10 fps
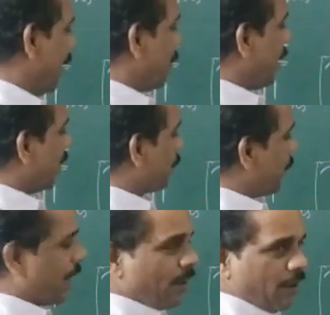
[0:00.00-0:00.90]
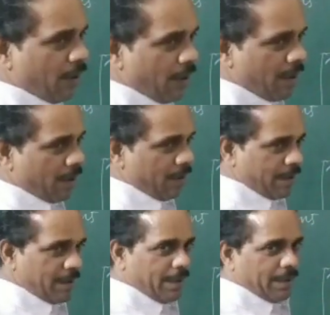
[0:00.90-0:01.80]
Prospero
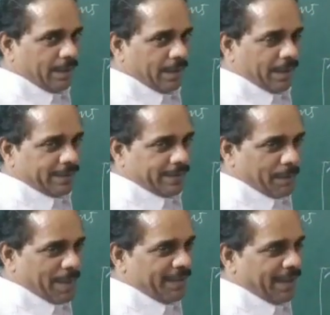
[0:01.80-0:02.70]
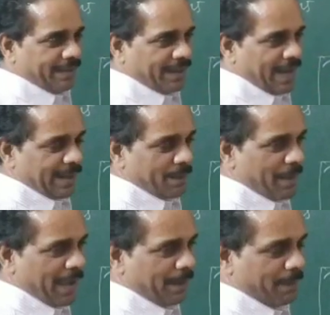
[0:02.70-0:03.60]
is the magician and the
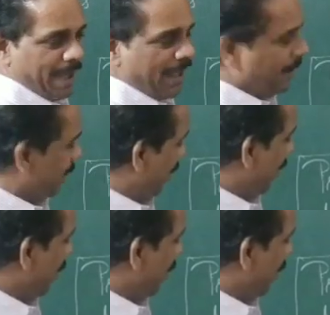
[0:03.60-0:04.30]
main man.